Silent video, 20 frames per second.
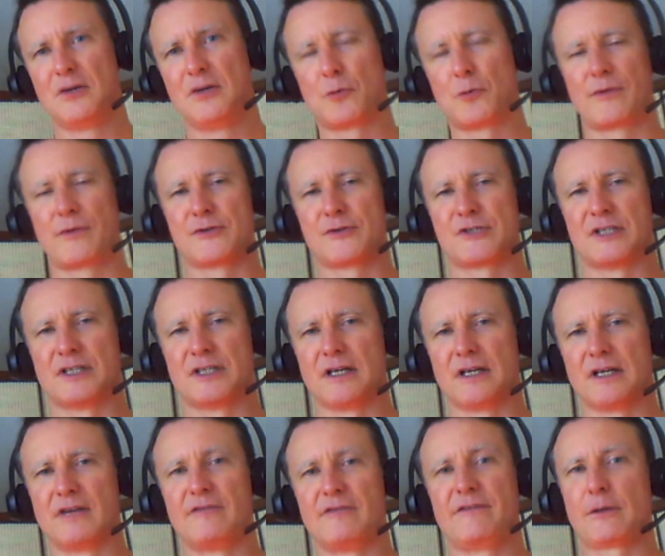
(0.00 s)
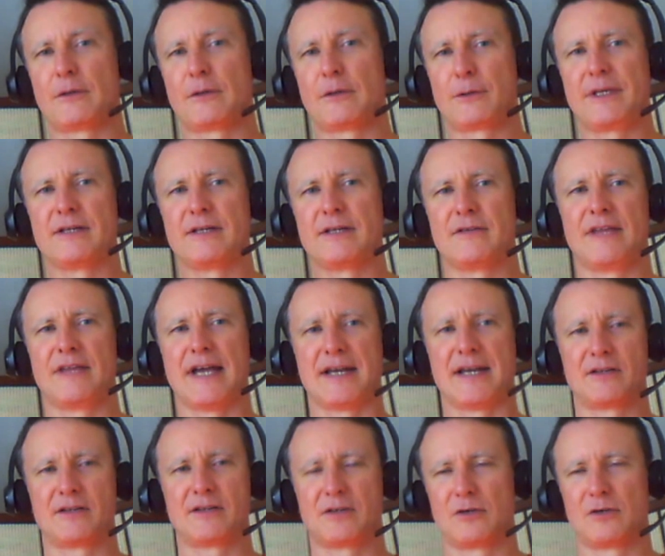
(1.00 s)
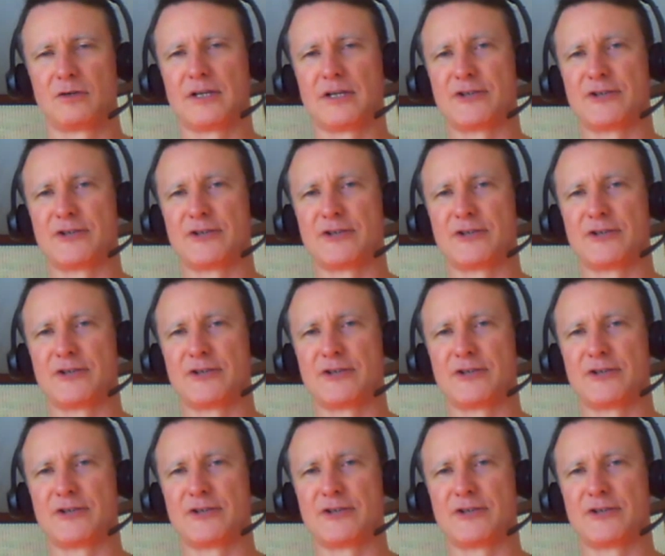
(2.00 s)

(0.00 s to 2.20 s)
Or there's a variant of that I'll